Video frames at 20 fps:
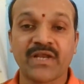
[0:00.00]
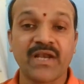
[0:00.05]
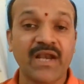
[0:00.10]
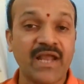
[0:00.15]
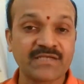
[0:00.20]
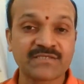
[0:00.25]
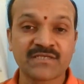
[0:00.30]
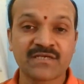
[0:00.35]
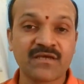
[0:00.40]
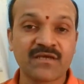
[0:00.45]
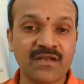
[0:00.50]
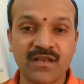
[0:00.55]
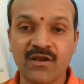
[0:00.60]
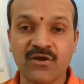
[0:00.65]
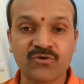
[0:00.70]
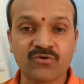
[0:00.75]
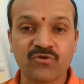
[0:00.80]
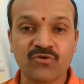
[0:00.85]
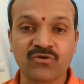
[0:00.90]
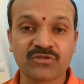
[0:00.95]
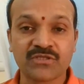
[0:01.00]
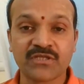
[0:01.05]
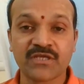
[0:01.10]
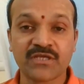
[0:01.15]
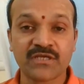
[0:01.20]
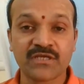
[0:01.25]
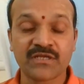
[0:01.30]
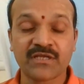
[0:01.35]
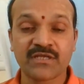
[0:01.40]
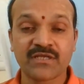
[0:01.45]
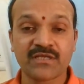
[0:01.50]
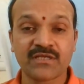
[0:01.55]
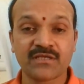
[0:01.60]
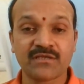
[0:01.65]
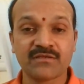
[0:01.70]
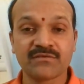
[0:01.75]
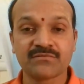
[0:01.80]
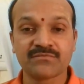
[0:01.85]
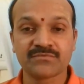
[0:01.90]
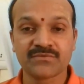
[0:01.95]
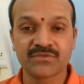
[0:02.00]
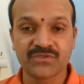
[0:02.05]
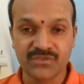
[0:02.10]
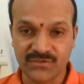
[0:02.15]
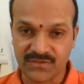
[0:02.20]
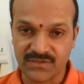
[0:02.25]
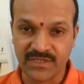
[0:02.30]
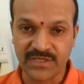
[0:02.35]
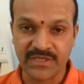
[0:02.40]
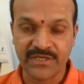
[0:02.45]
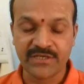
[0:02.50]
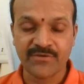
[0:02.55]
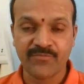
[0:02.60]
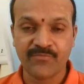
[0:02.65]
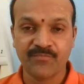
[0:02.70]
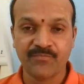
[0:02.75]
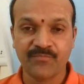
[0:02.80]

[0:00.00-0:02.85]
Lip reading: classical electron theory is there.